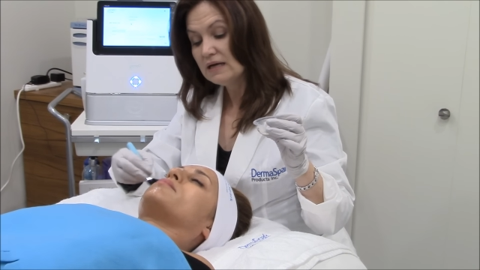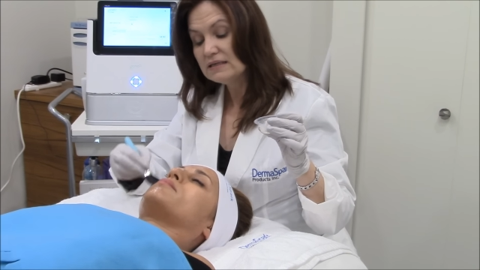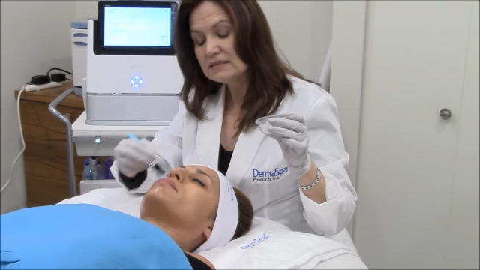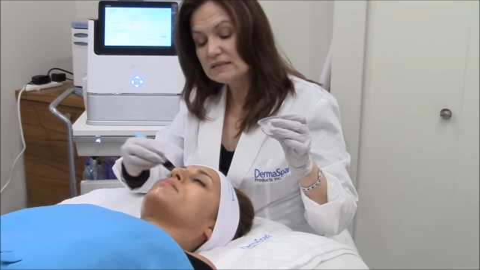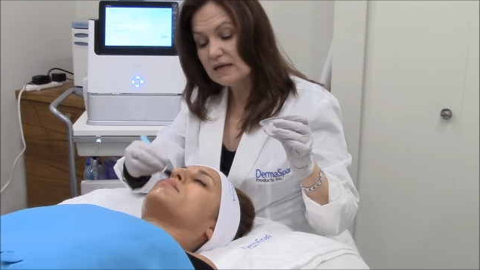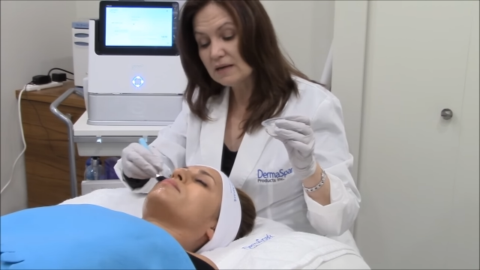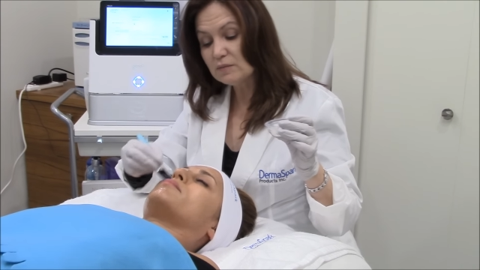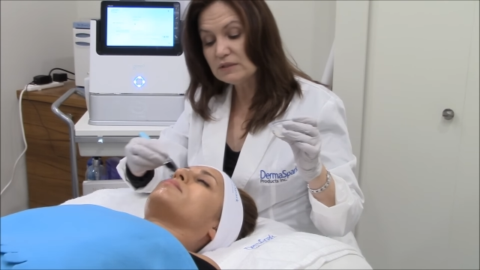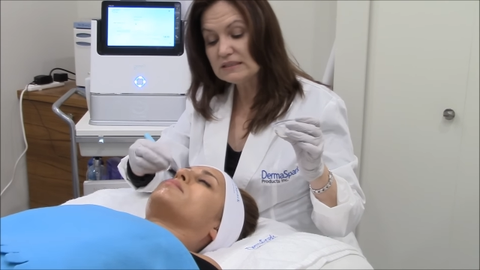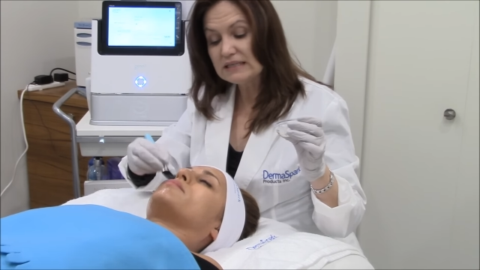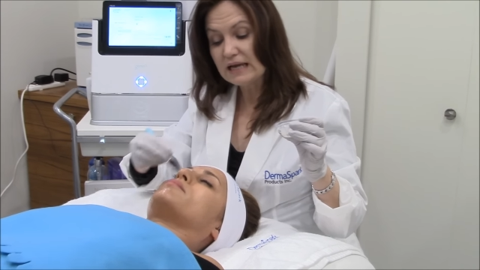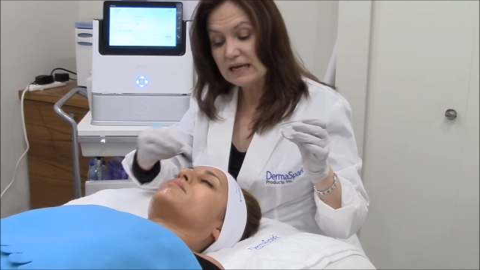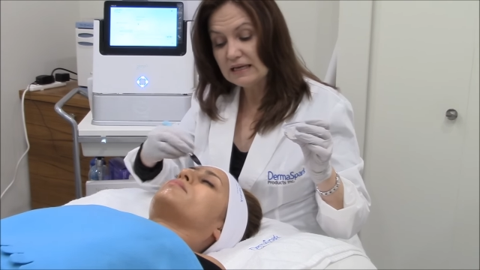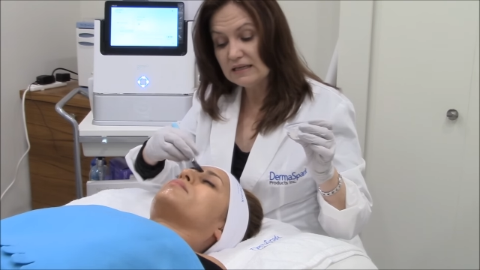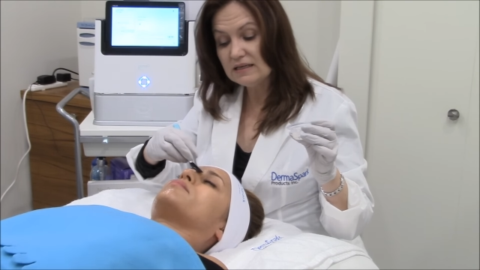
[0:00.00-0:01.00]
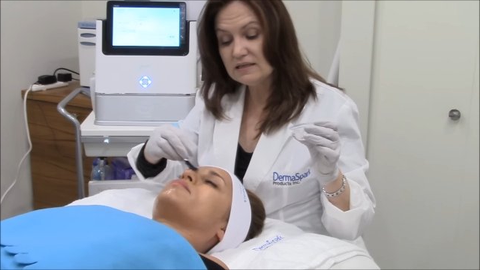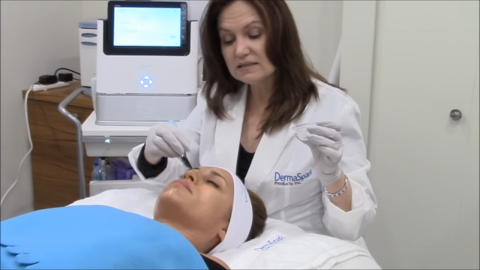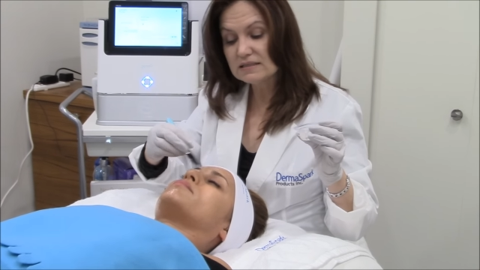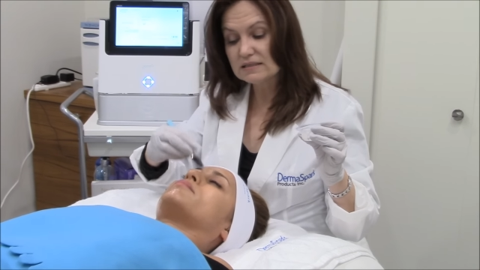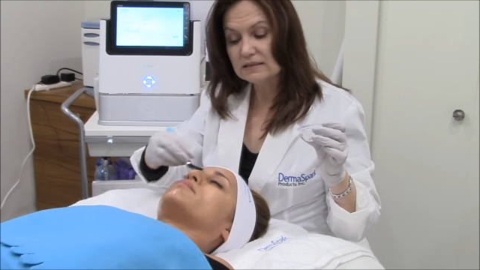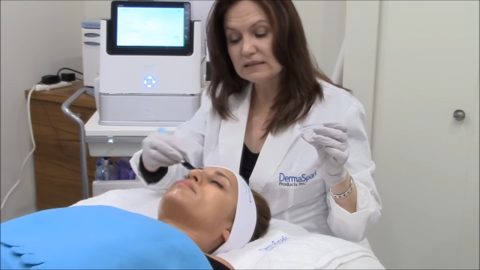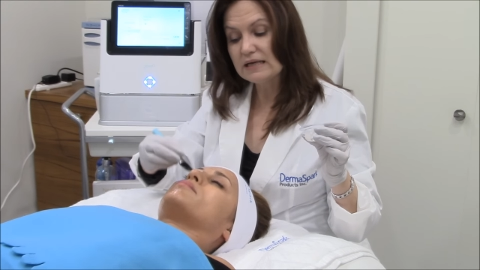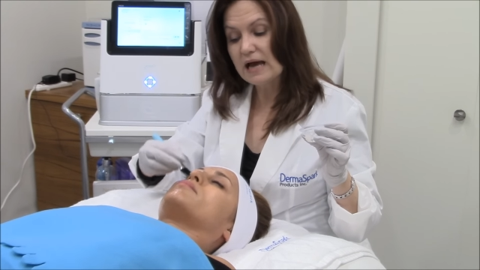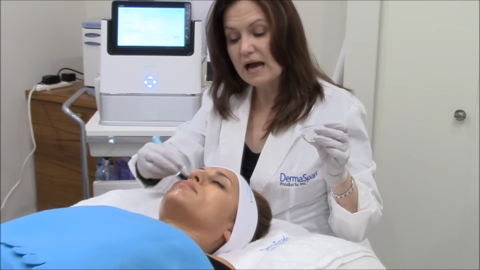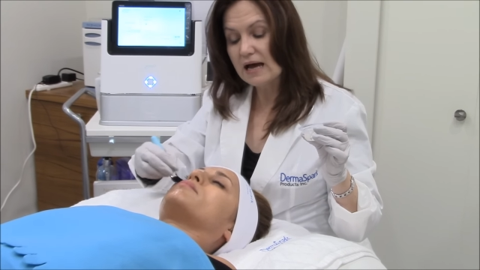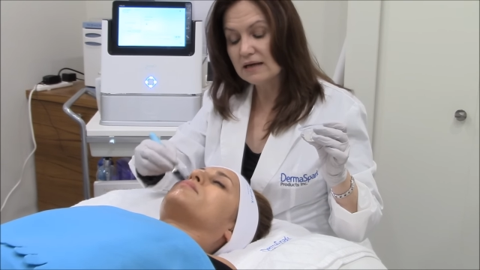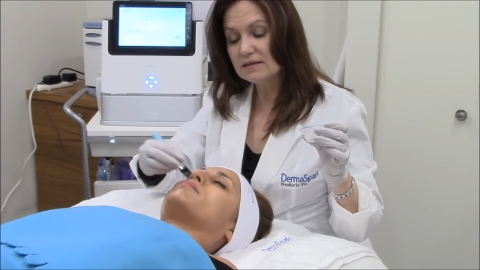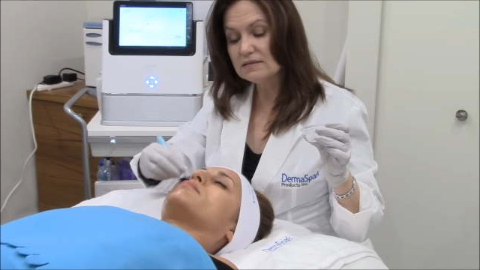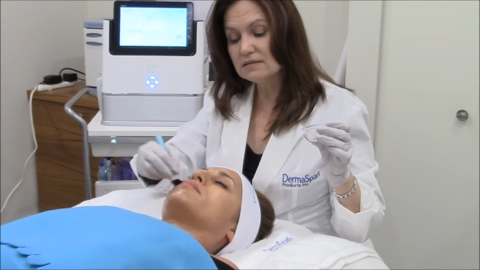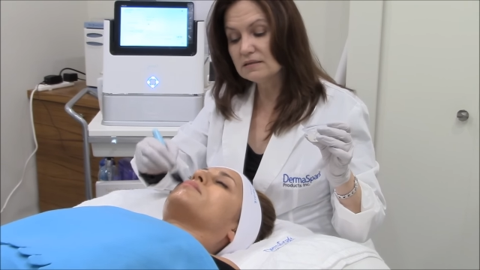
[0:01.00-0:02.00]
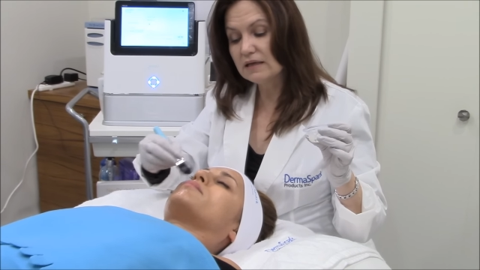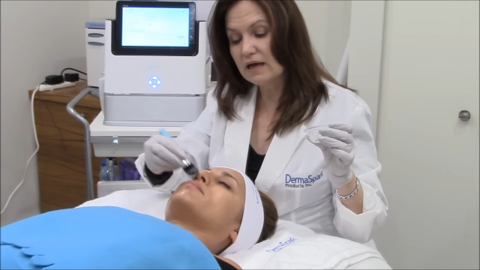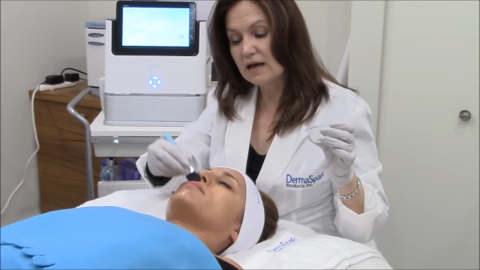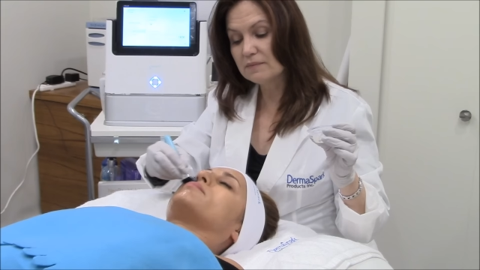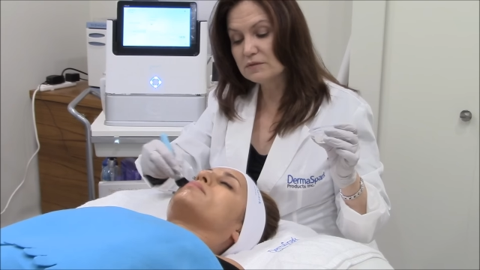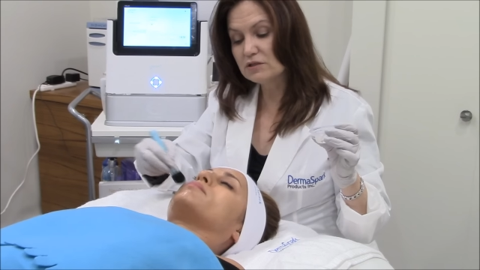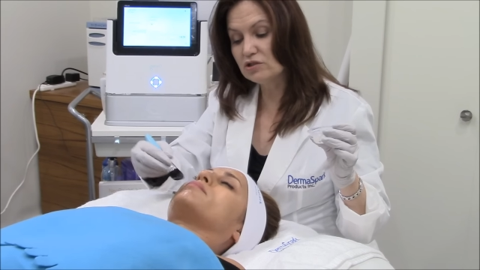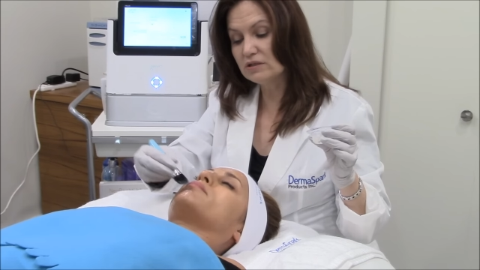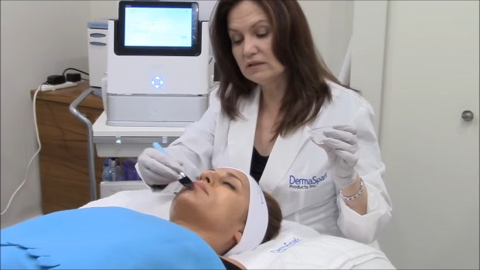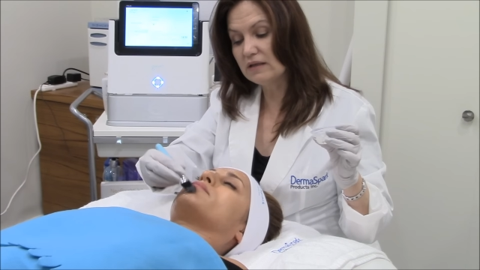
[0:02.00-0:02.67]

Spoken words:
Simultaneously, as the Capsugen,